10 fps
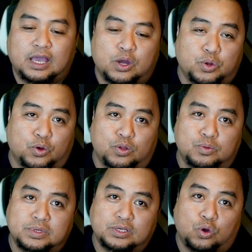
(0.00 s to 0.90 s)
And we
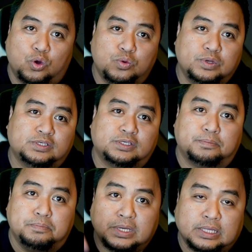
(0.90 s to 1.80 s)
always
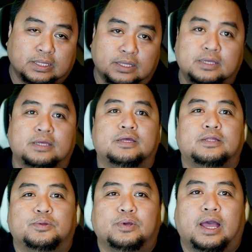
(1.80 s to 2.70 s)
submit
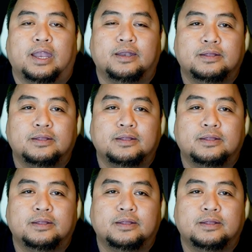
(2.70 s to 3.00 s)
to God.